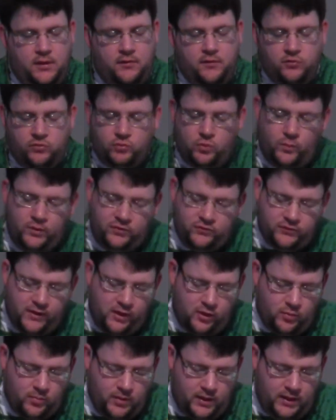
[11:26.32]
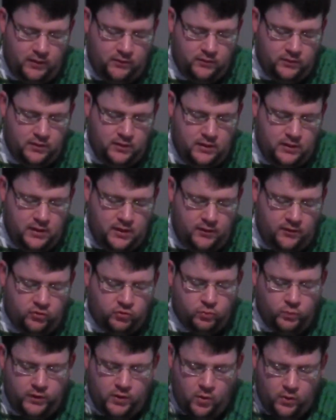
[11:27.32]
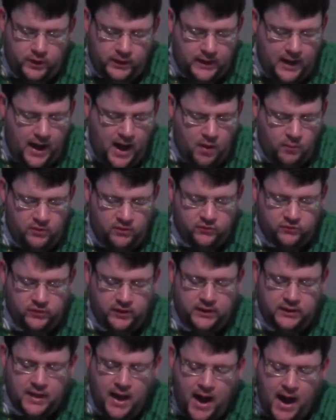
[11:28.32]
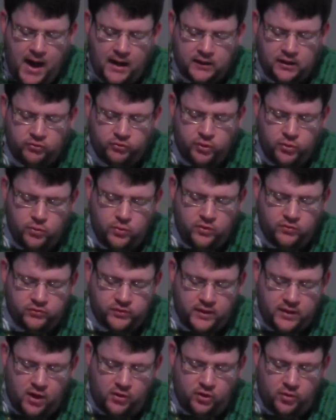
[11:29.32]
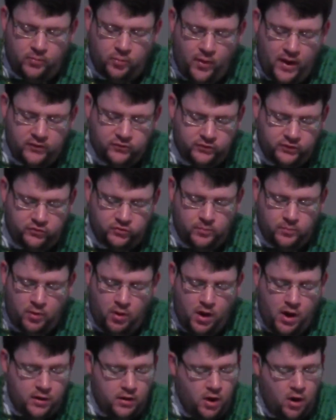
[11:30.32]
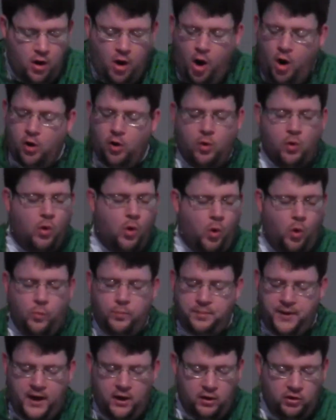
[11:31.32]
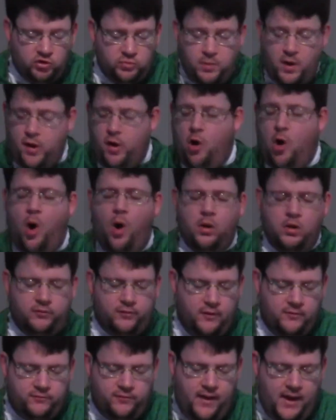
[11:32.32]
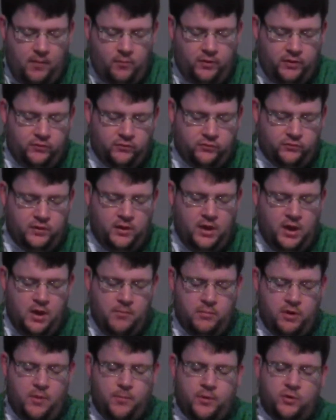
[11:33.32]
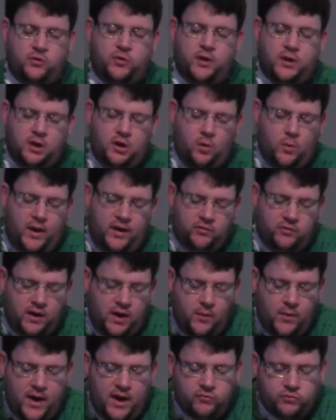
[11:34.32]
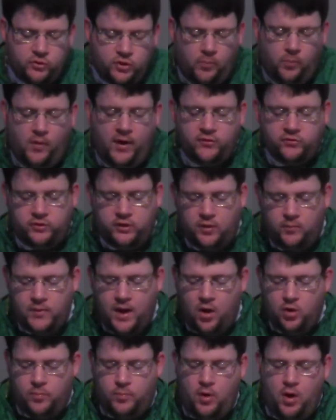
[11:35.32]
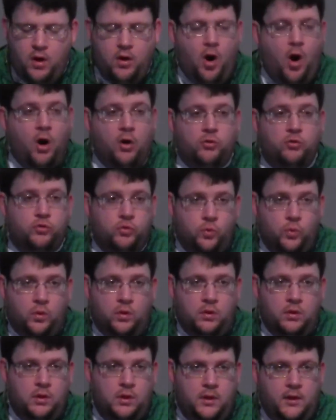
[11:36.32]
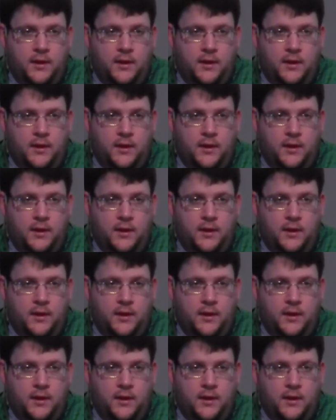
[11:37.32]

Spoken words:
This is what we celebrate. And this is where we go to God. We say, God, continue to send down your blessings upon our whole parish, upon all of our families. But in a particular way today, we ask for your blessing to come down upon our school.